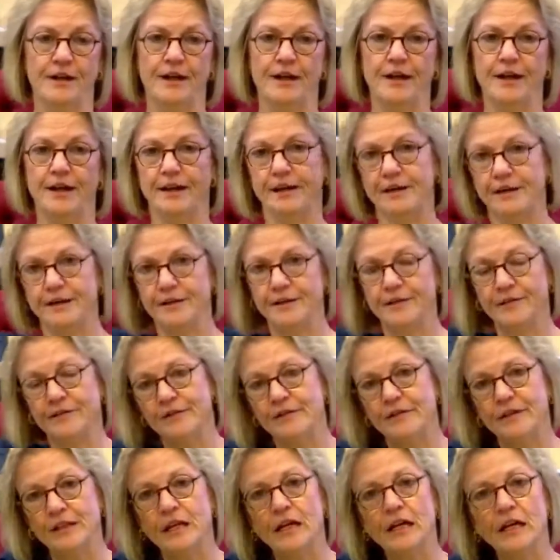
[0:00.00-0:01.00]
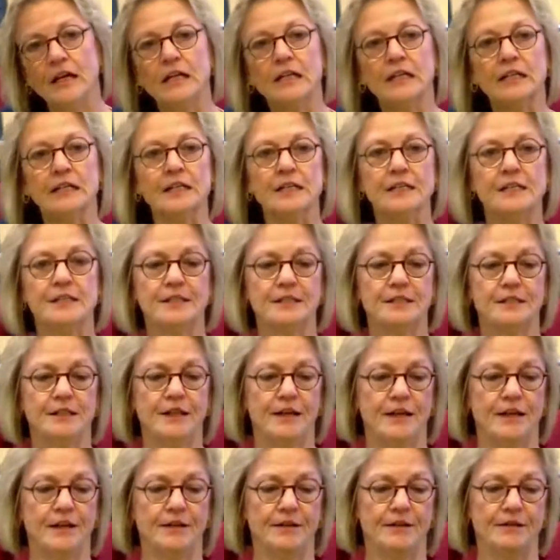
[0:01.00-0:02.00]
and the height
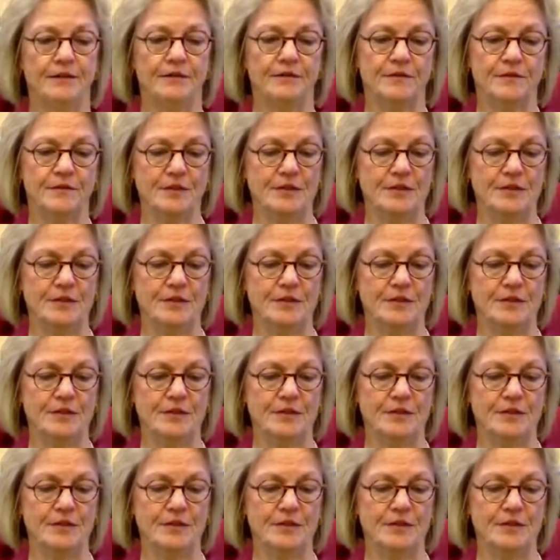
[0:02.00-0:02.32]
and